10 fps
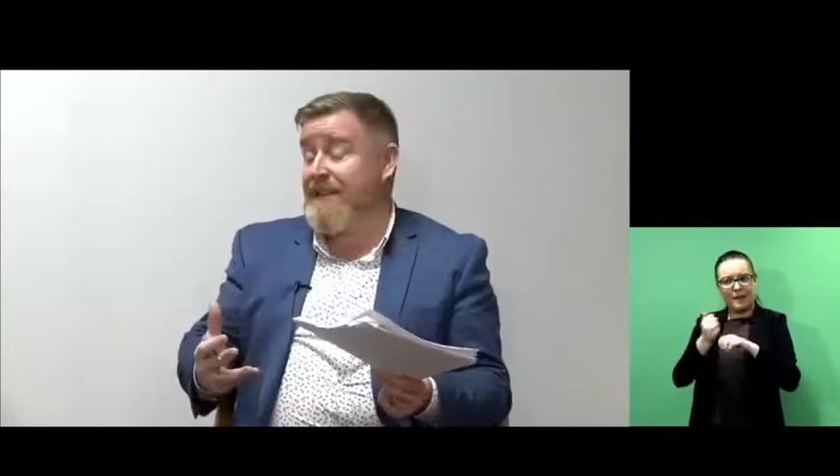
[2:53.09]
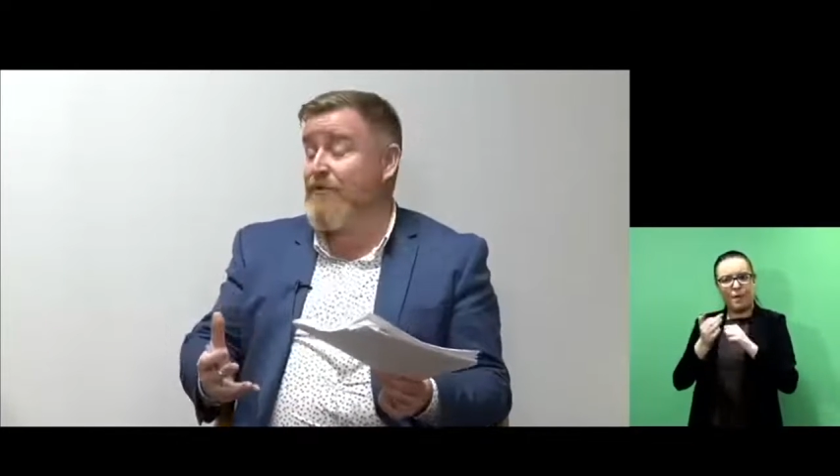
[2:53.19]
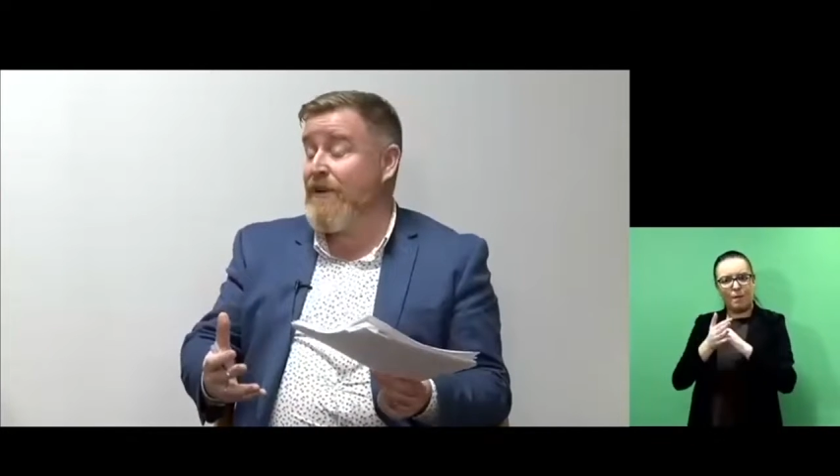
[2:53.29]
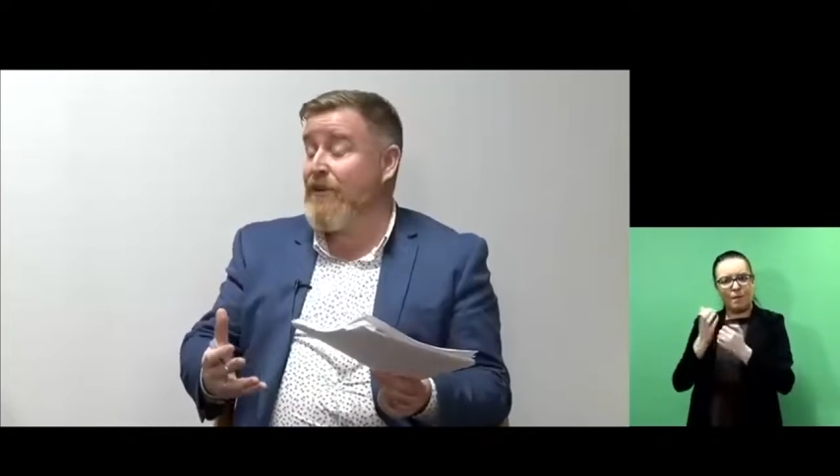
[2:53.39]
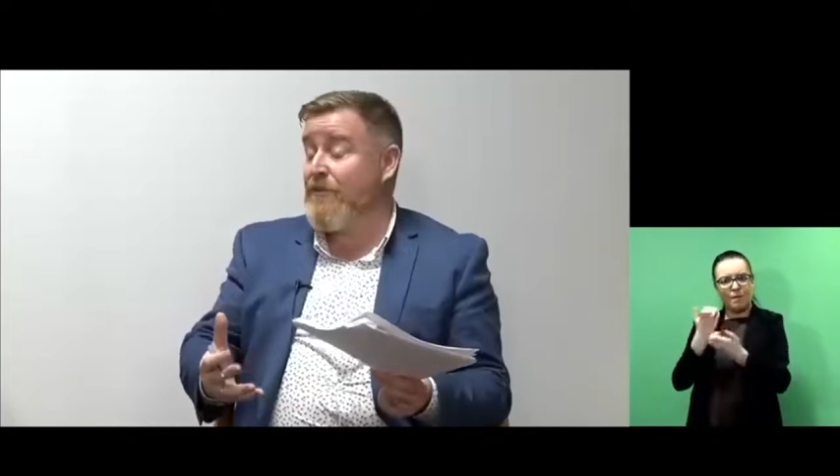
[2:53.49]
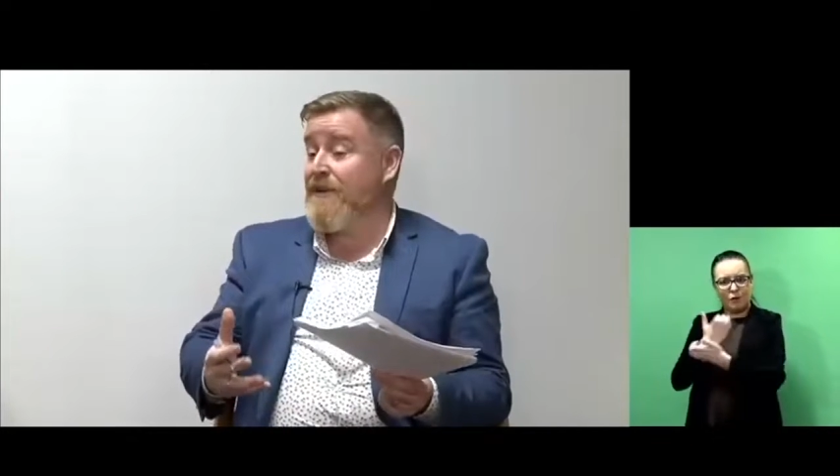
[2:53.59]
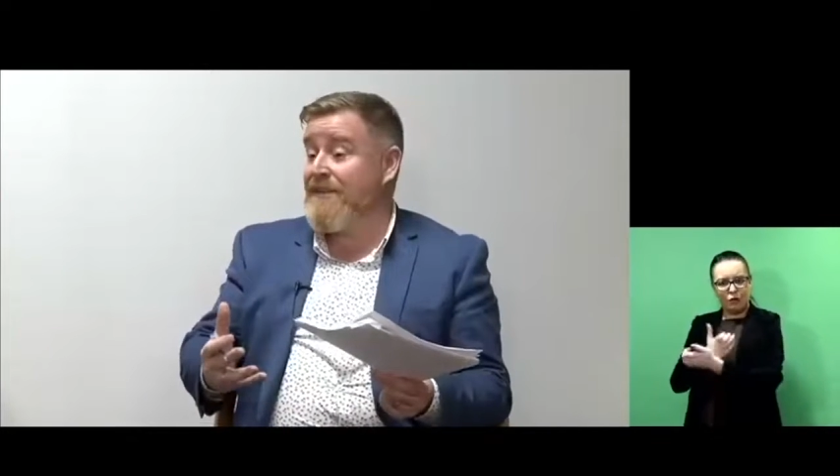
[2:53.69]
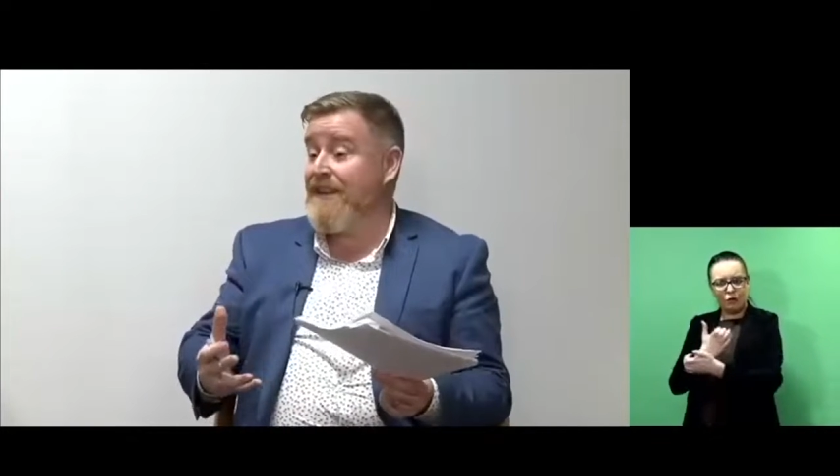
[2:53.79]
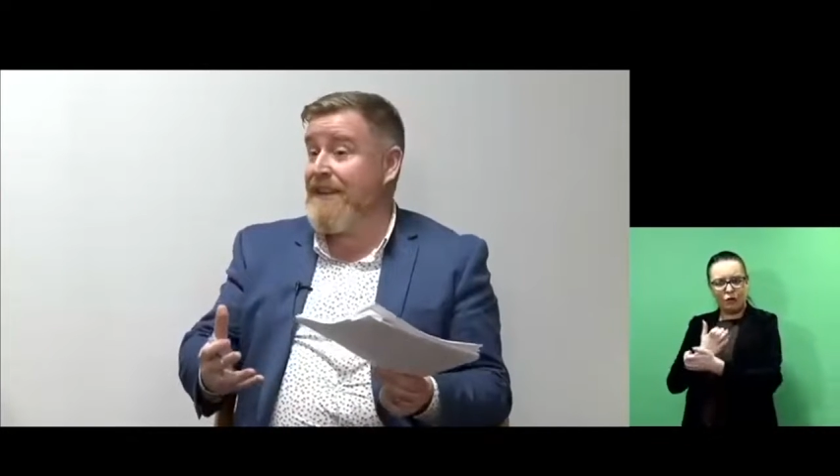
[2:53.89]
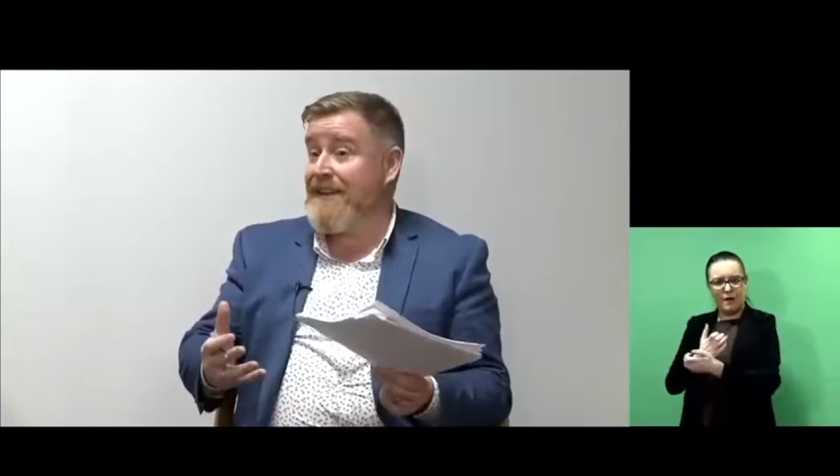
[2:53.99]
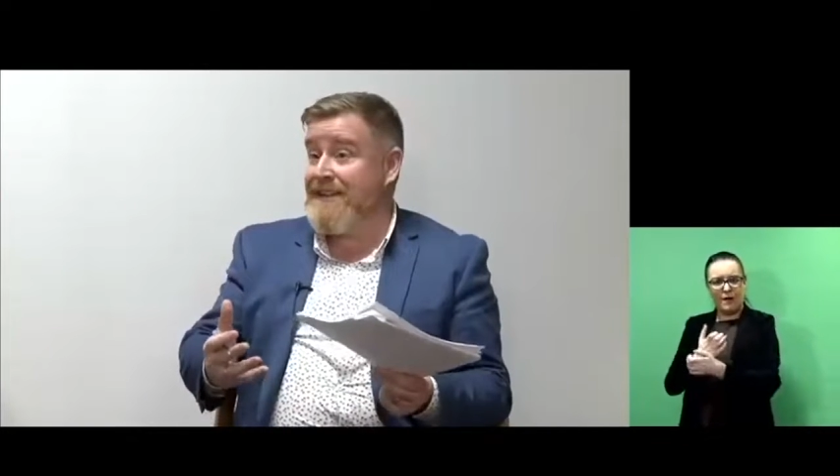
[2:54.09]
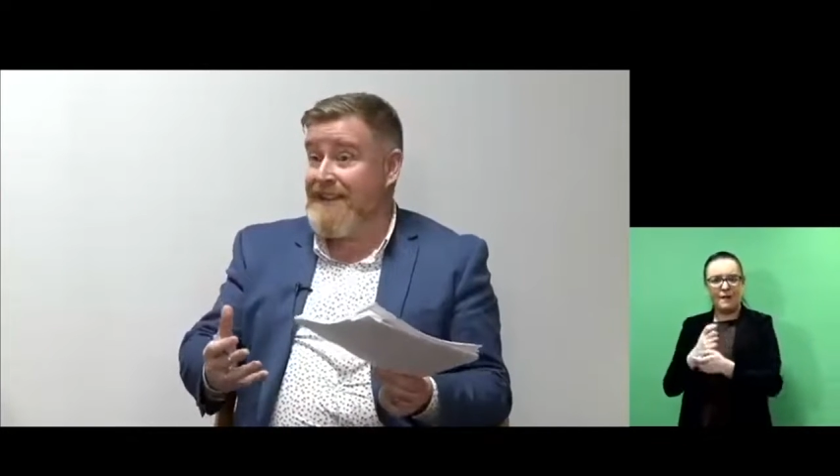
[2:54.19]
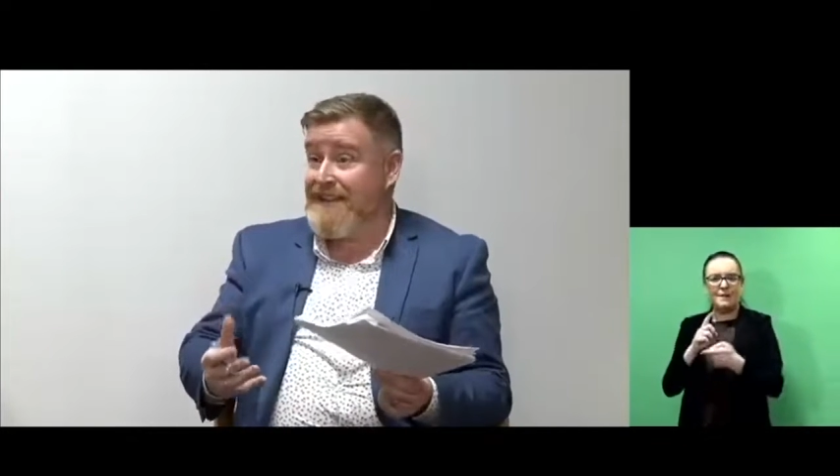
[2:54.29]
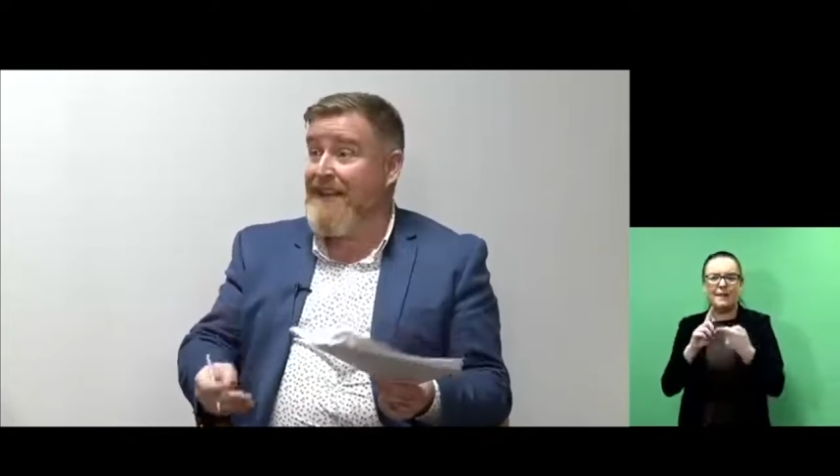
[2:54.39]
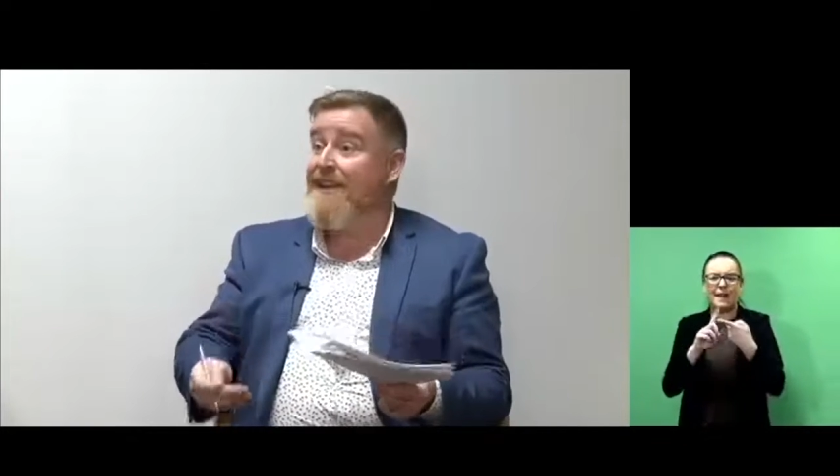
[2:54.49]
that's really good about City Connects
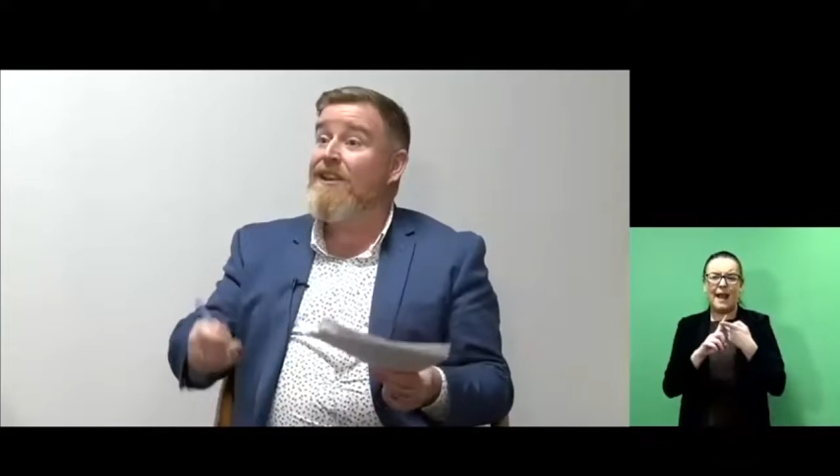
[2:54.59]
is